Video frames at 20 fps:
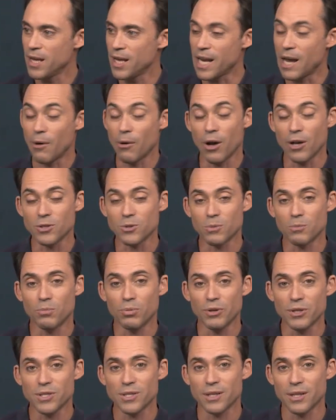Now, also
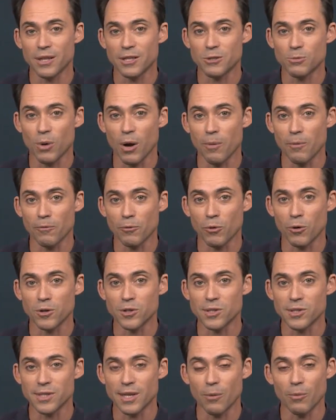implicit in this problem, of
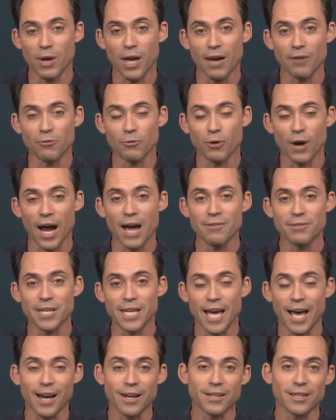course, is that we have
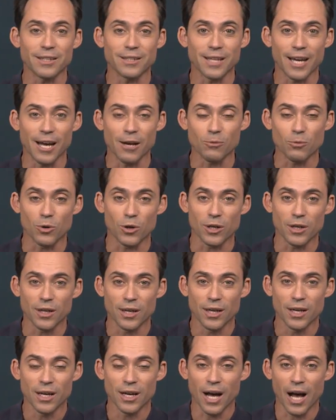gravity acting downward
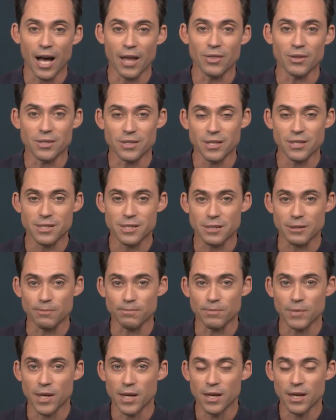on the
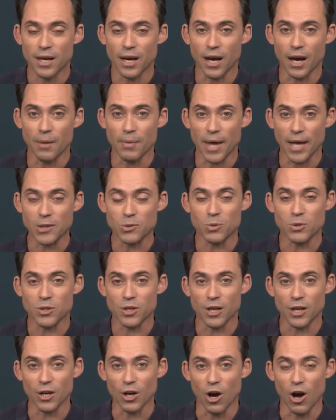system. That's what's
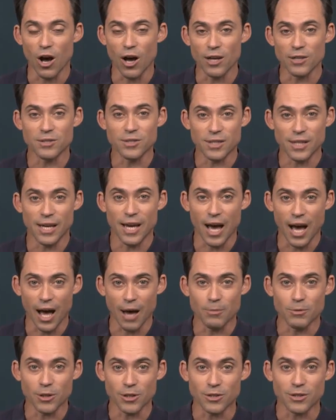going to cause the
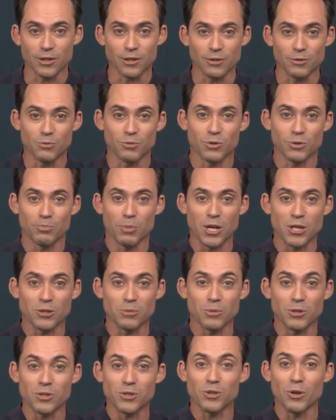
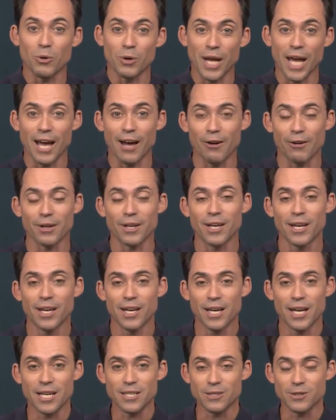pendulum to slow down
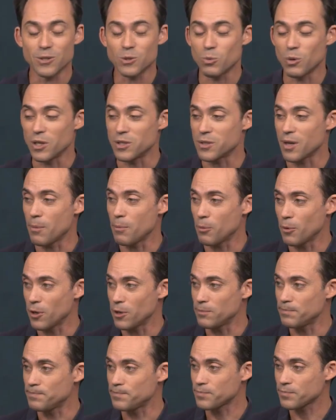as it swings upward.